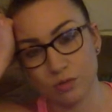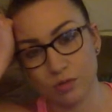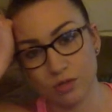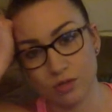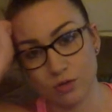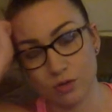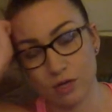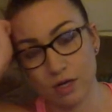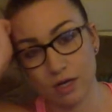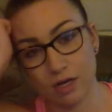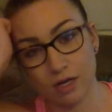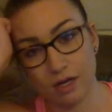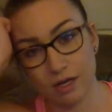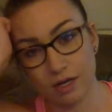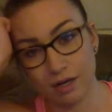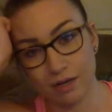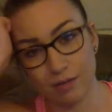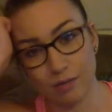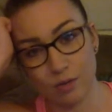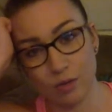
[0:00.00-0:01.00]
my training
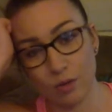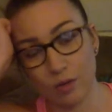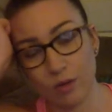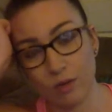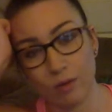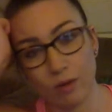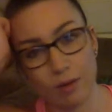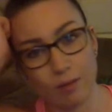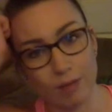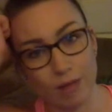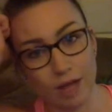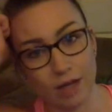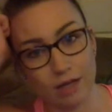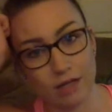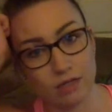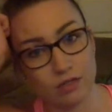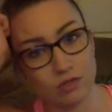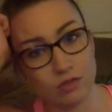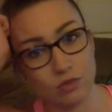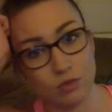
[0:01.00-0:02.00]
i'm going right back
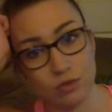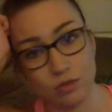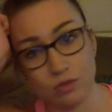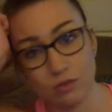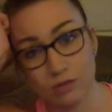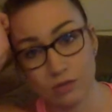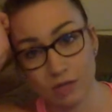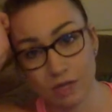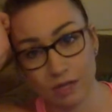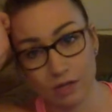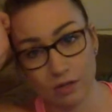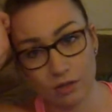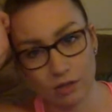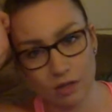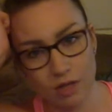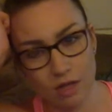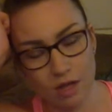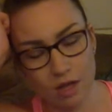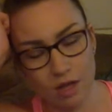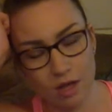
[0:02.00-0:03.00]
into a new cycle
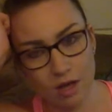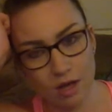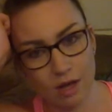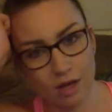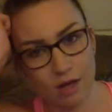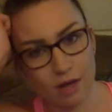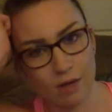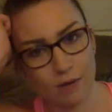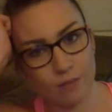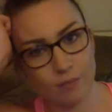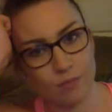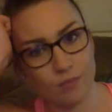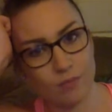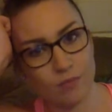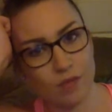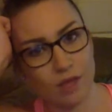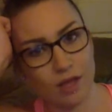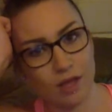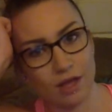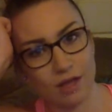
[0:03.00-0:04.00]
um,
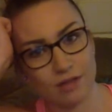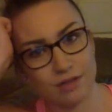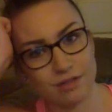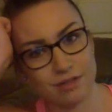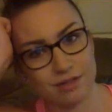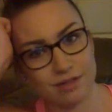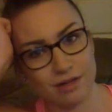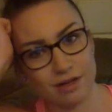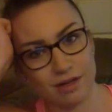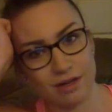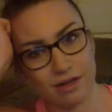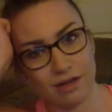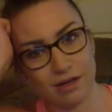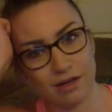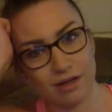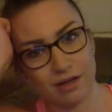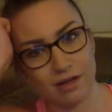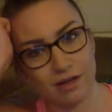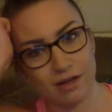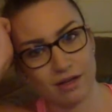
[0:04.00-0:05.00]
and
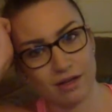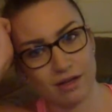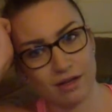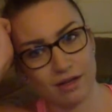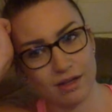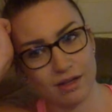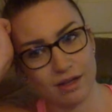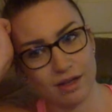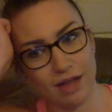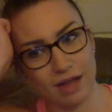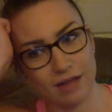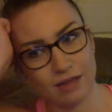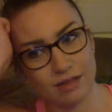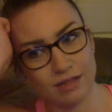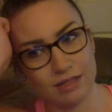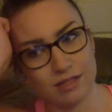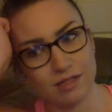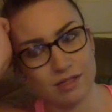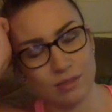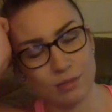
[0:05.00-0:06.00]
uh, at
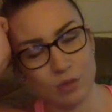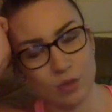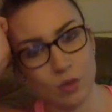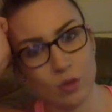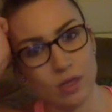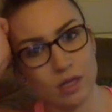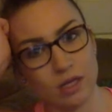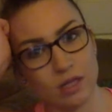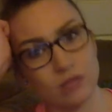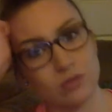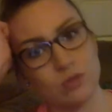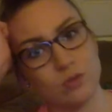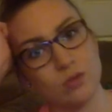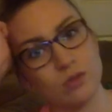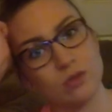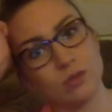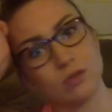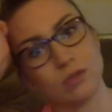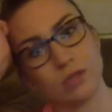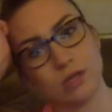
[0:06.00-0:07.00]
least I'm going into a
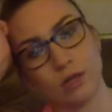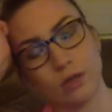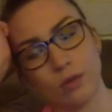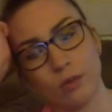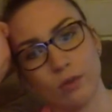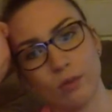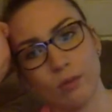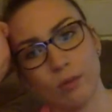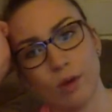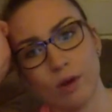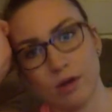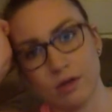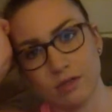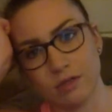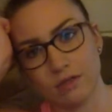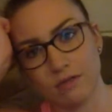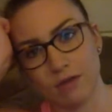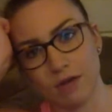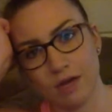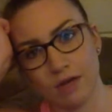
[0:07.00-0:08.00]
new cycle with a
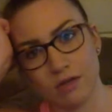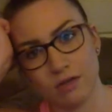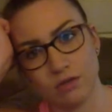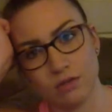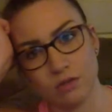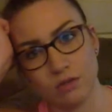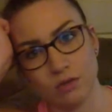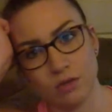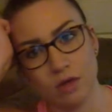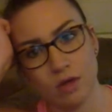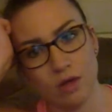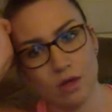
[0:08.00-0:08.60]
positive attitude.